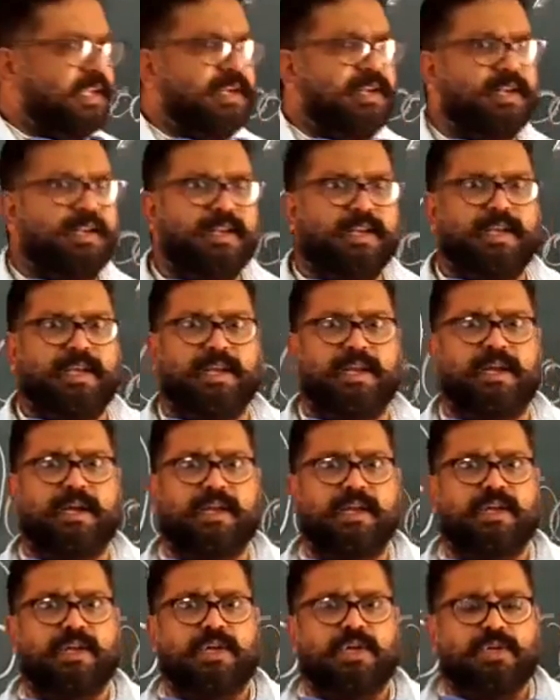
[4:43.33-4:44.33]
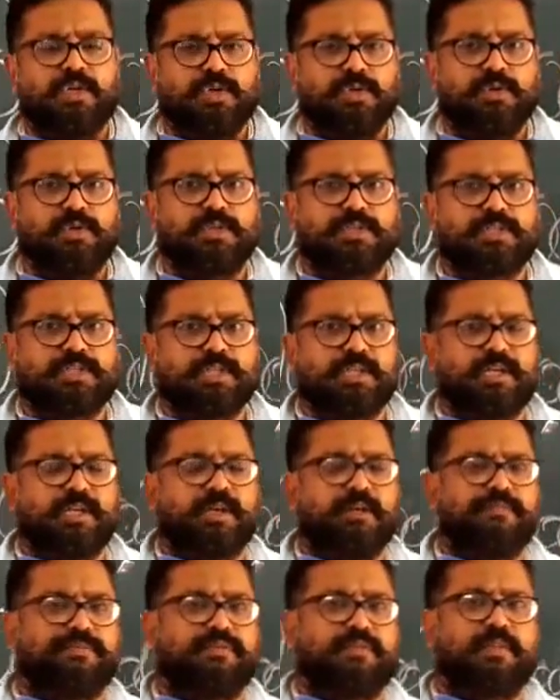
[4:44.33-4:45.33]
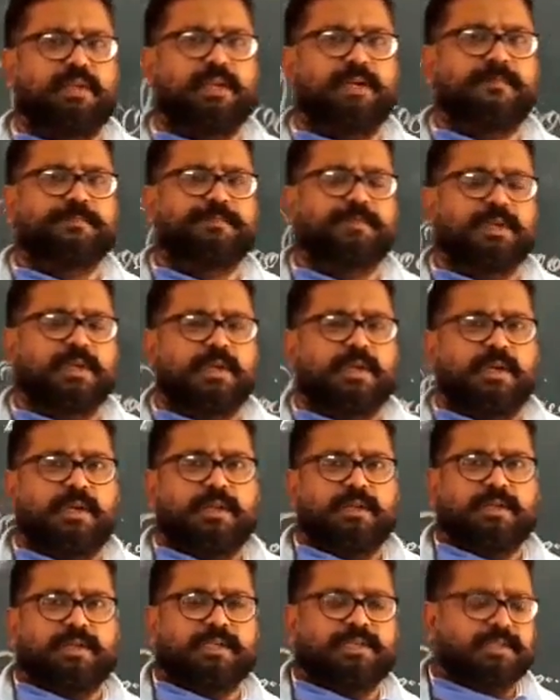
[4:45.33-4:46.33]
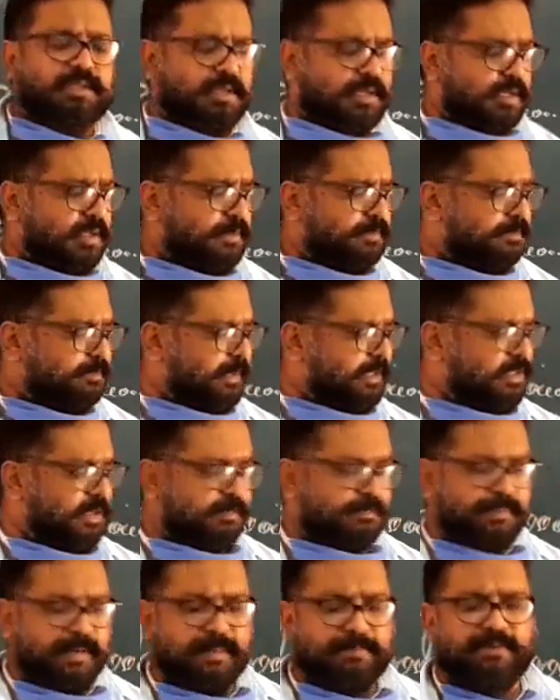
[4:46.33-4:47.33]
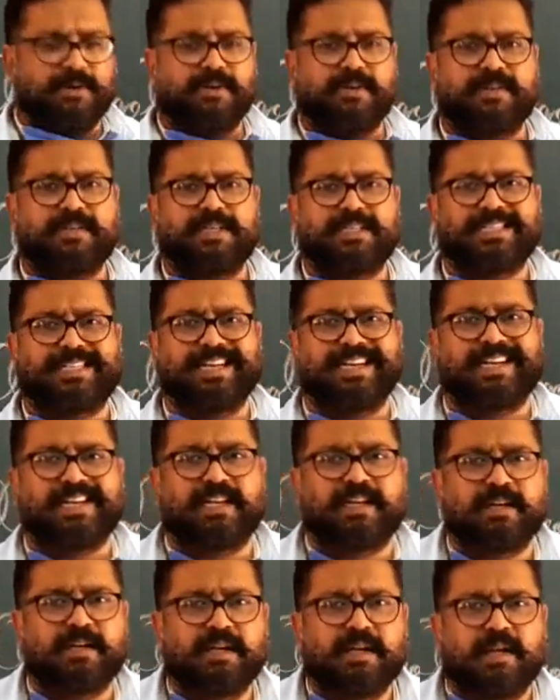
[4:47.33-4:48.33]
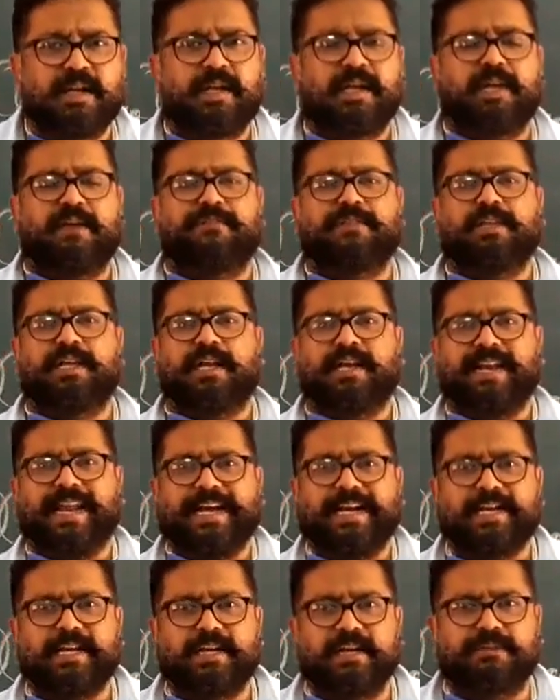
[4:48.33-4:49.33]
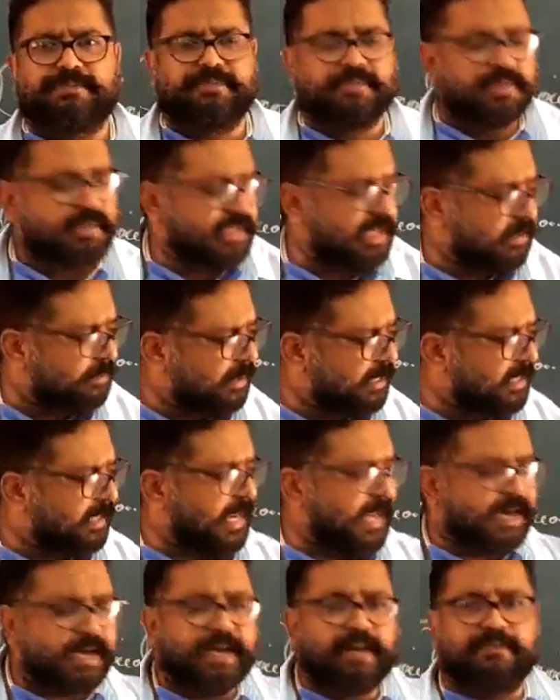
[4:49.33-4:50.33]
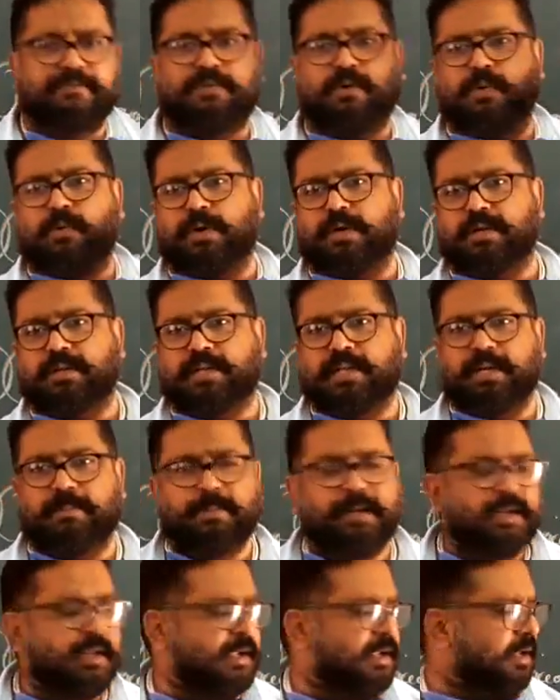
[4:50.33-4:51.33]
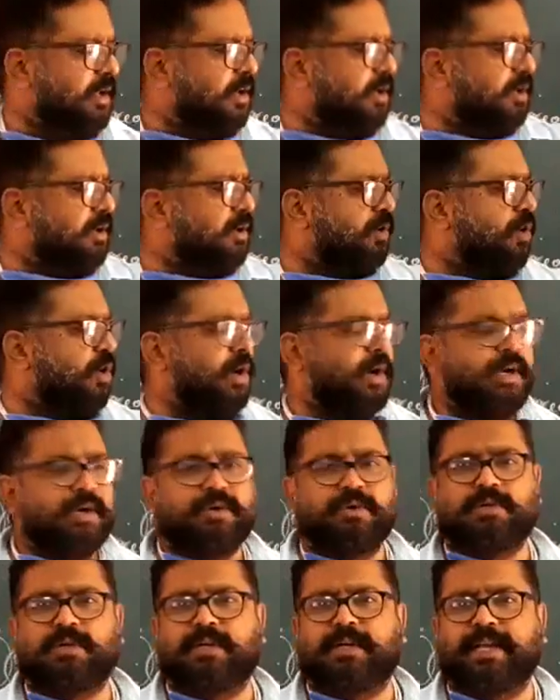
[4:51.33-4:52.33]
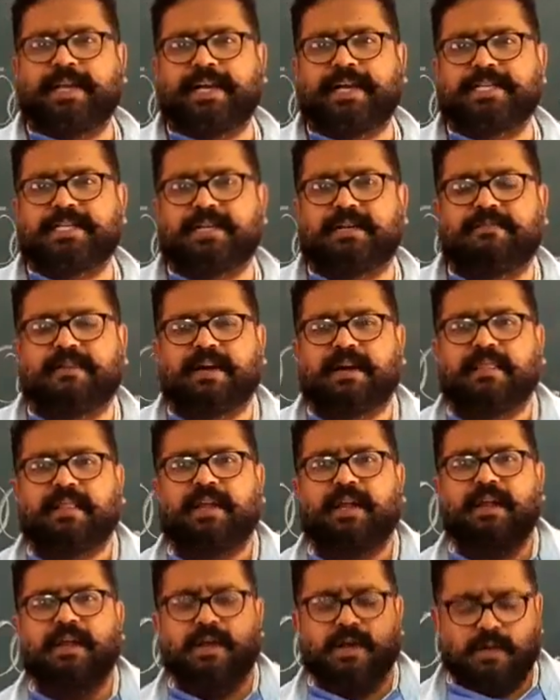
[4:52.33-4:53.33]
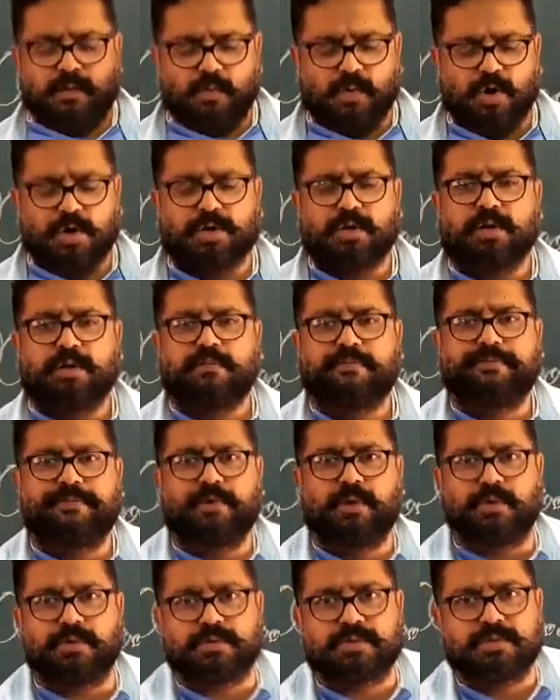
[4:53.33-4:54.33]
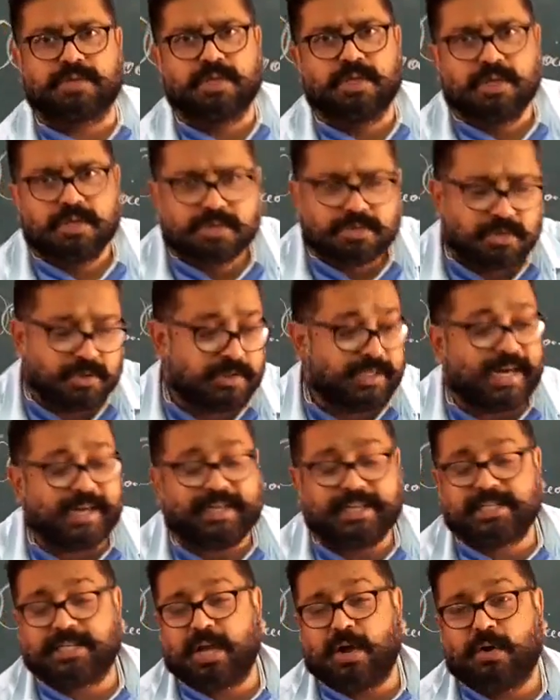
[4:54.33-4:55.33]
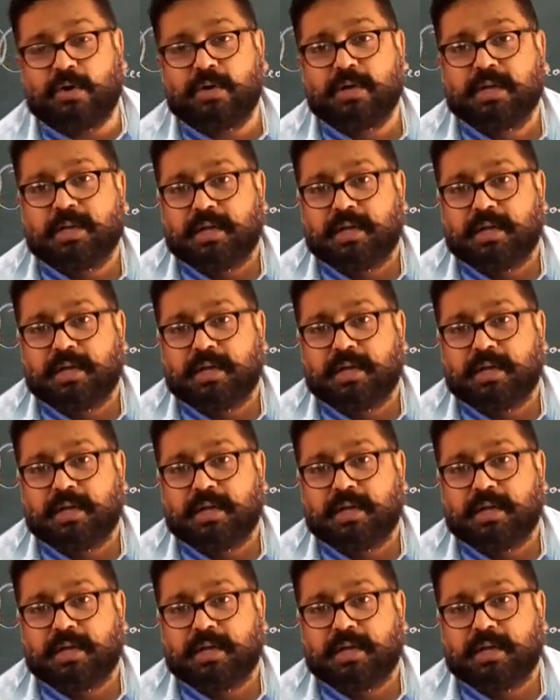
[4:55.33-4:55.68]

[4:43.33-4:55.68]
area. You will see if this piece of paper or this litter, if they are light enough, they will be carried forward. They will be gone to the direction where the water flows. So that is how